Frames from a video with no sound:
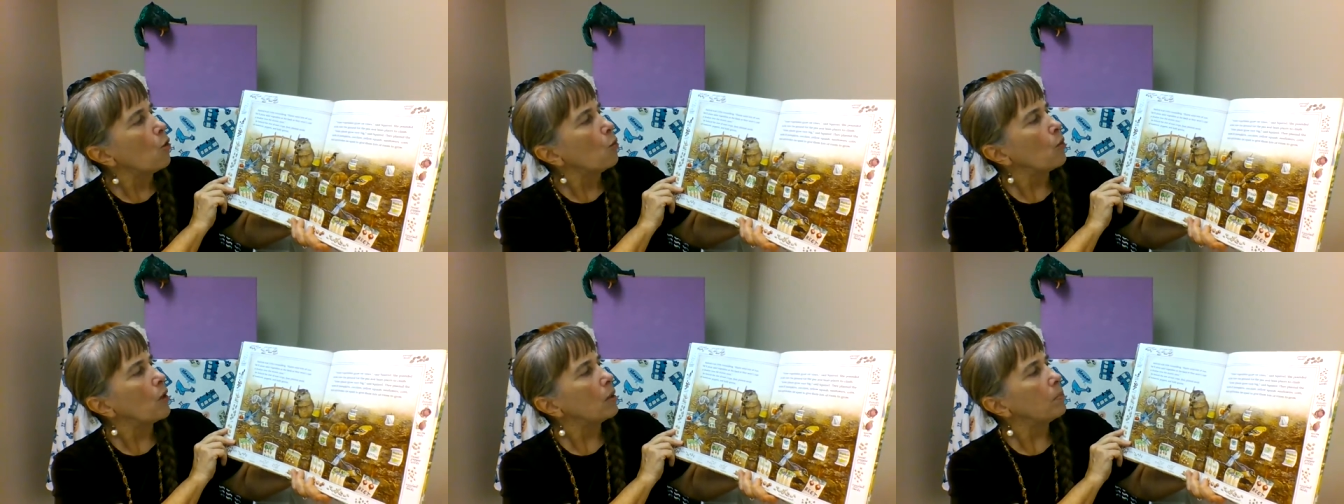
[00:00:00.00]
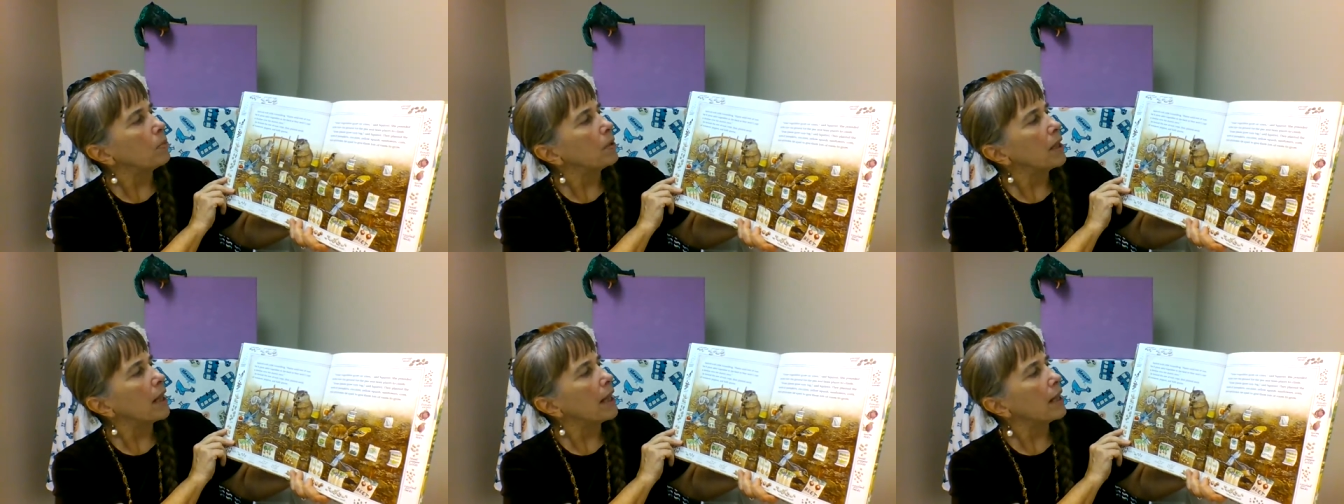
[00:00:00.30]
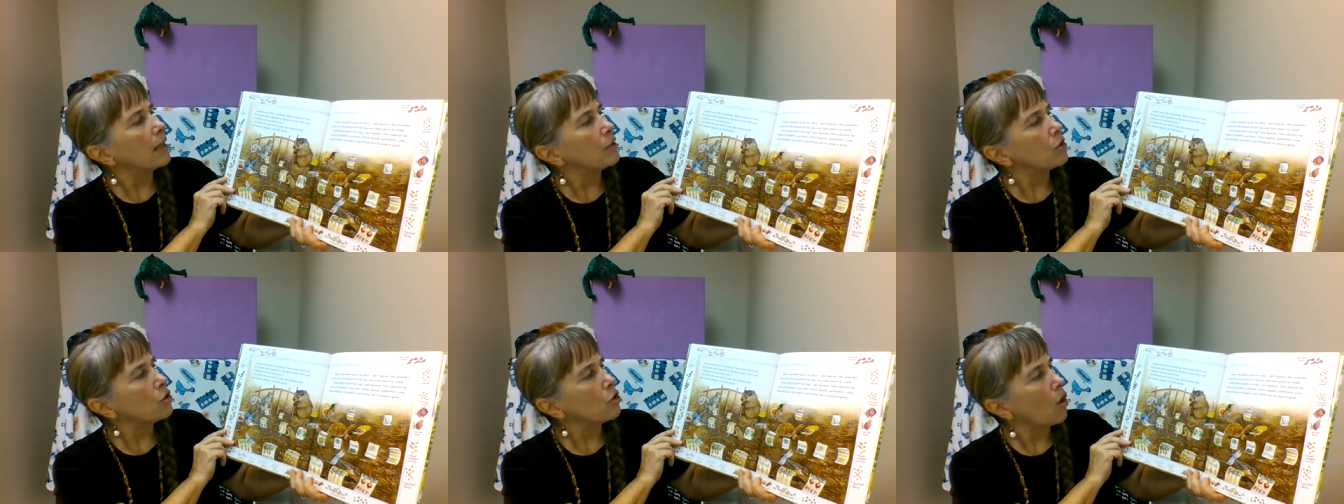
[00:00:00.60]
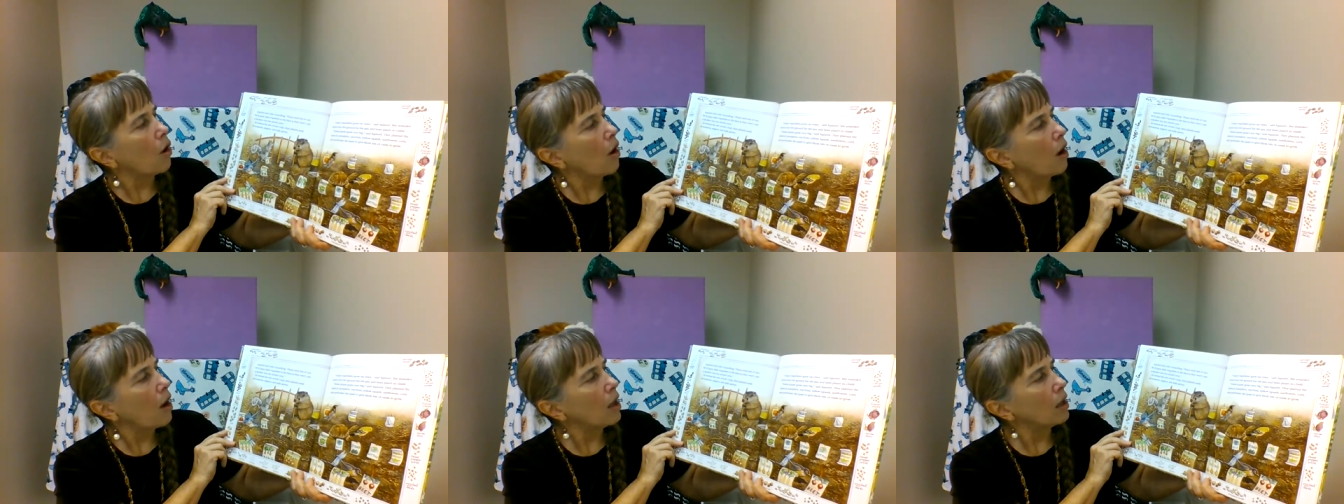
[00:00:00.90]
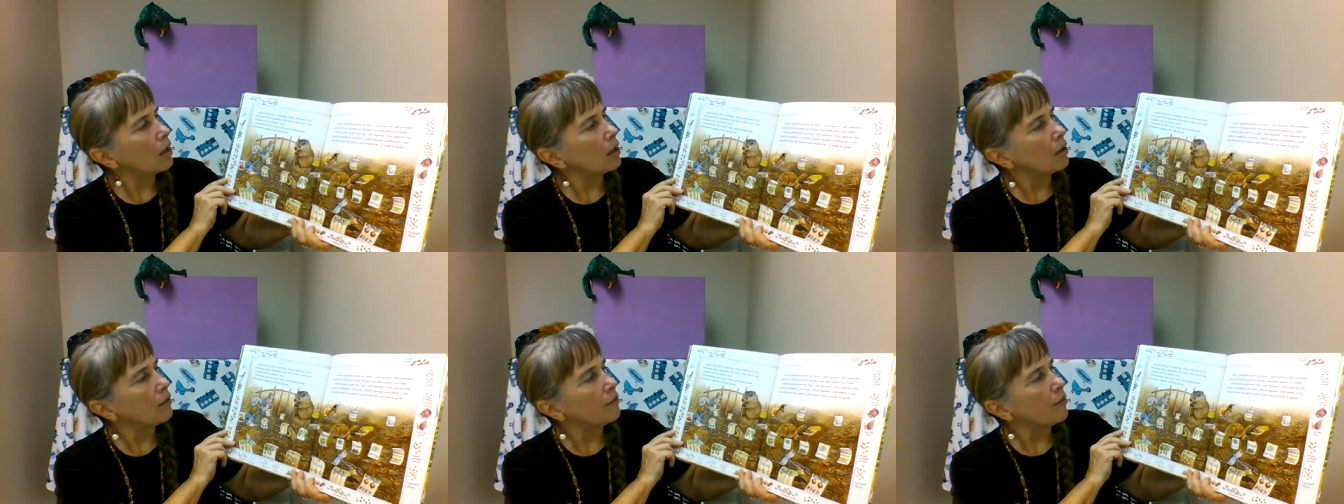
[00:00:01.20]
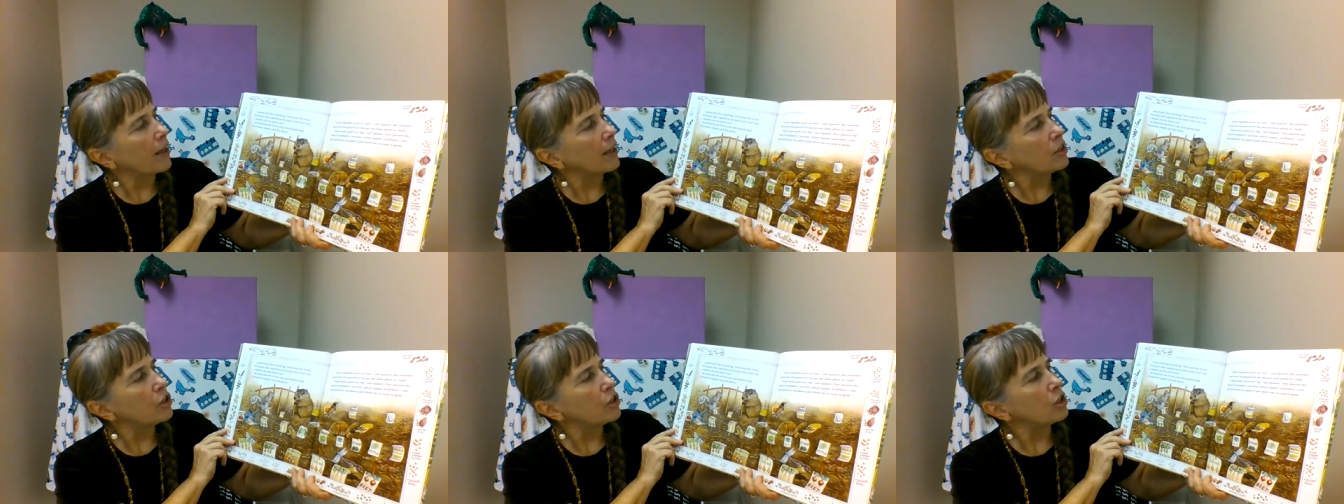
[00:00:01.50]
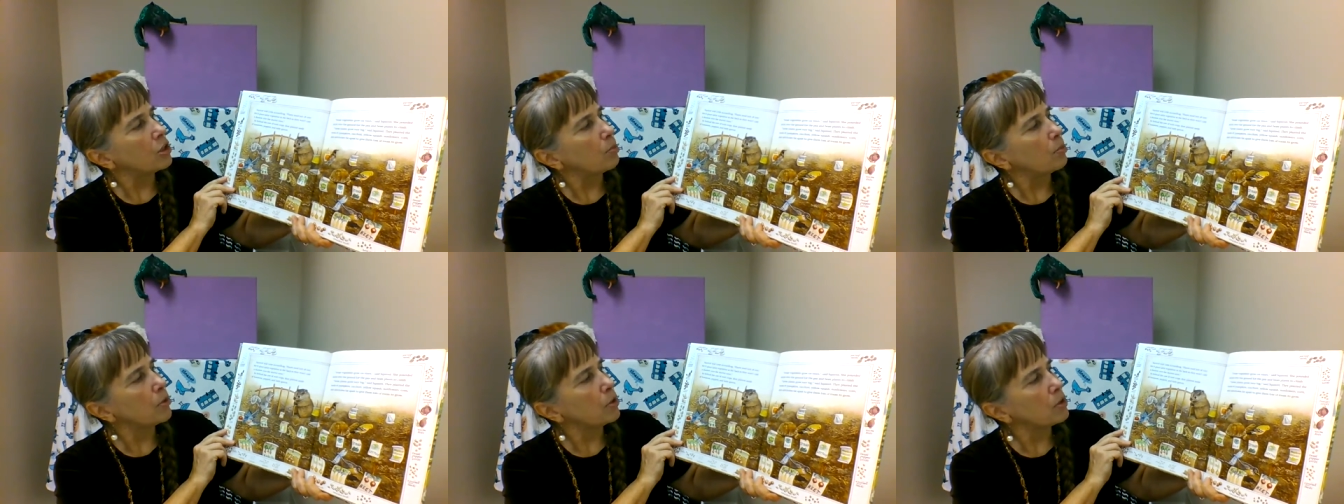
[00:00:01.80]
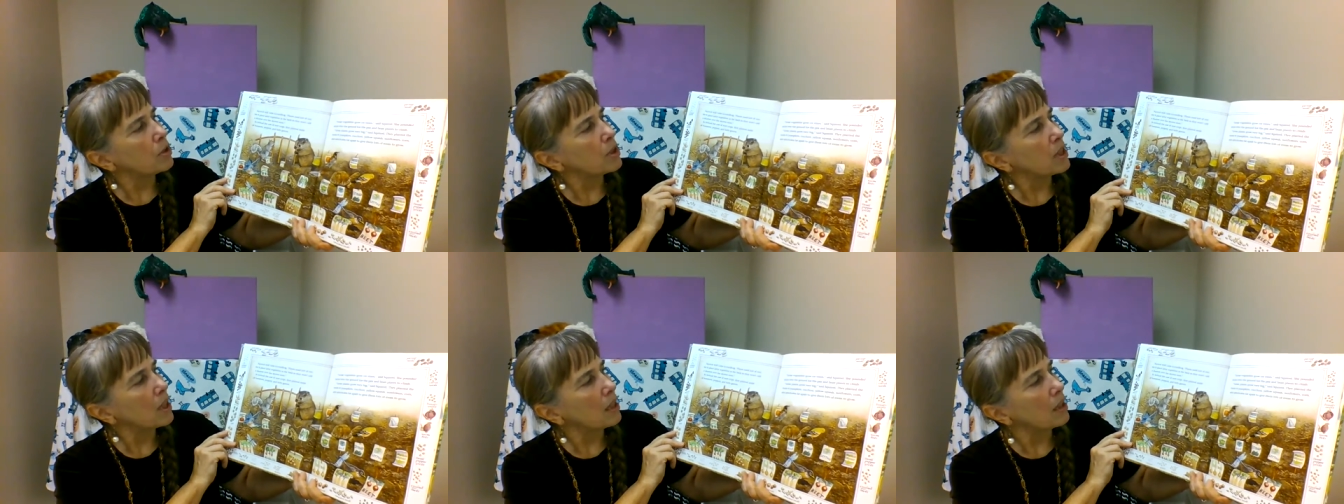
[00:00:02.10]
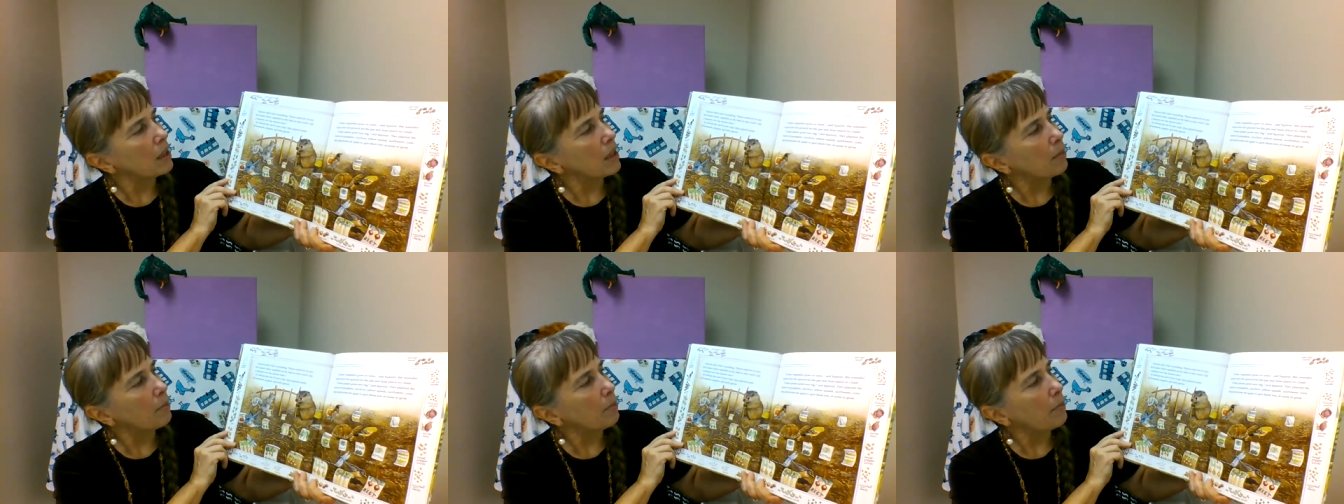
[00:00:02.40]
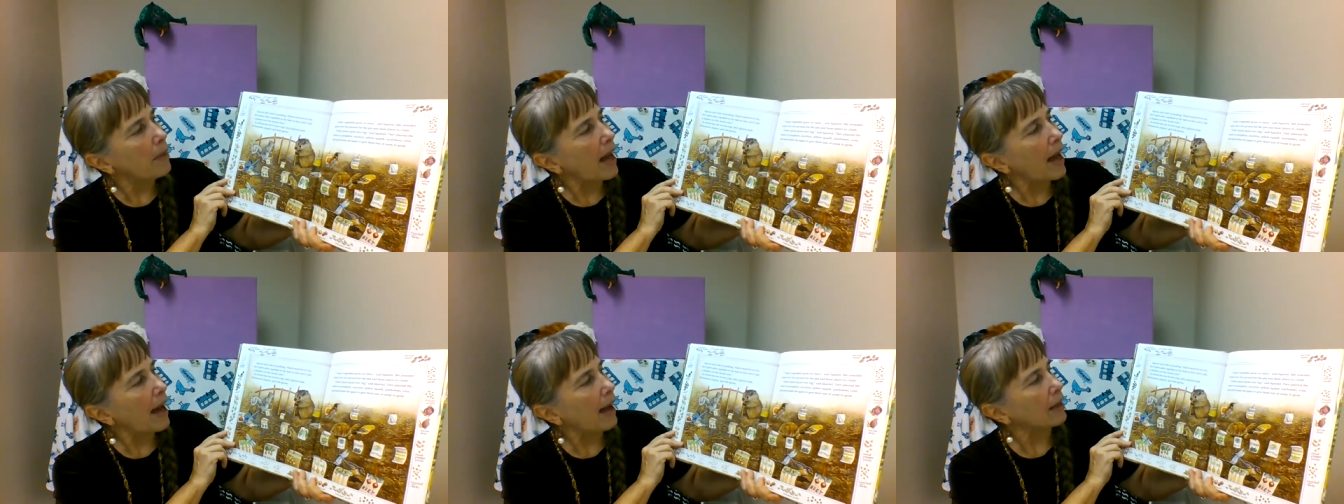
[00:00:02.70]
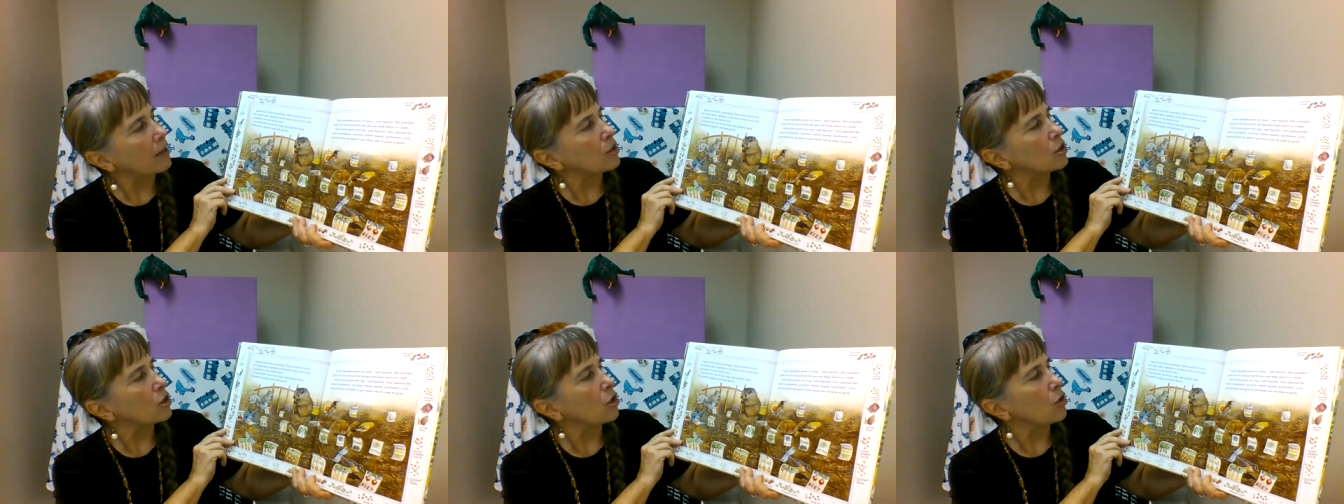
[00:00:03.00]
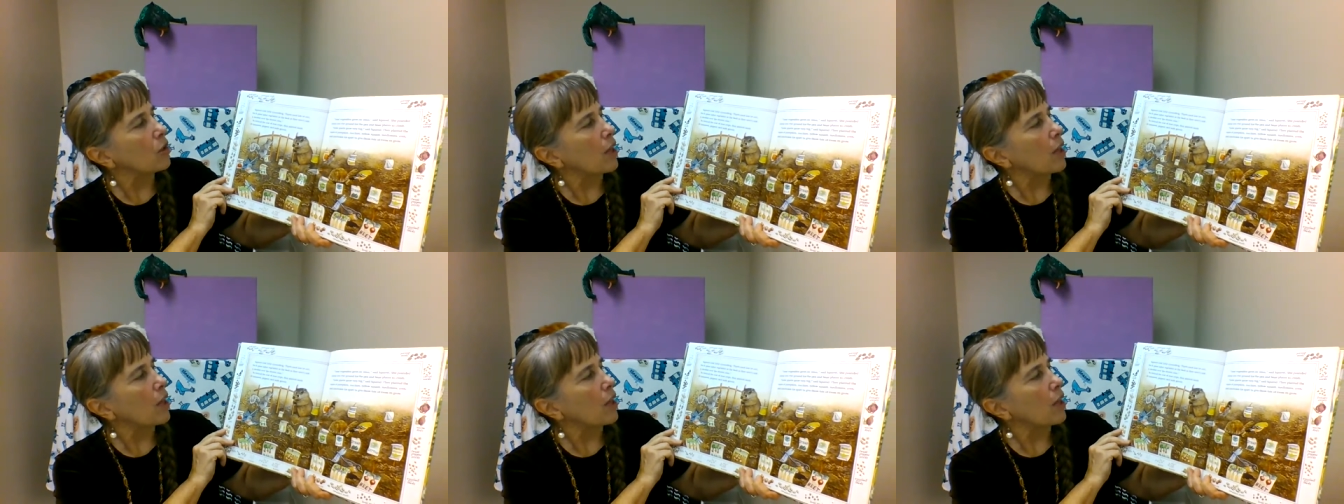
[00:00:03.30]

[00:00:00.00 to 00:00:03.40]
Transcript: We'll plant taller vegetables in the back so